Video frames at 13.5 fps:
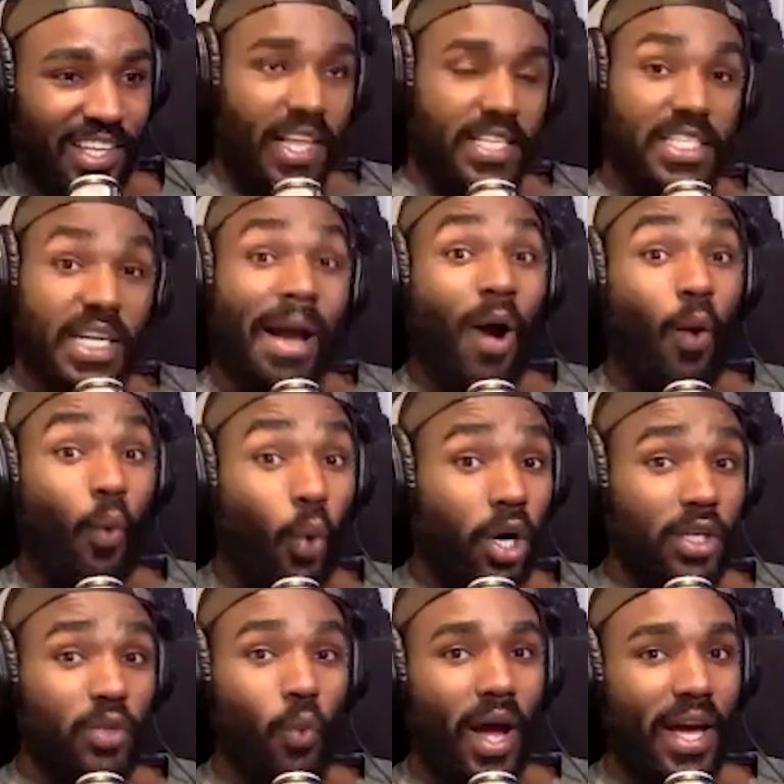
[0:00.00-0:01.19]
like somehow
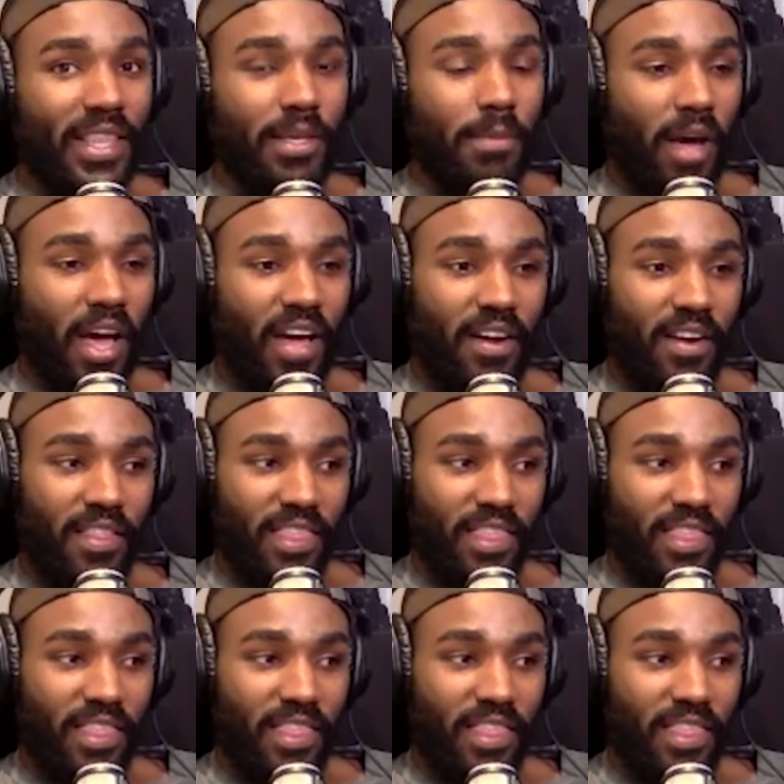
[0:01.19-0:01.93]
worldwide, the uh,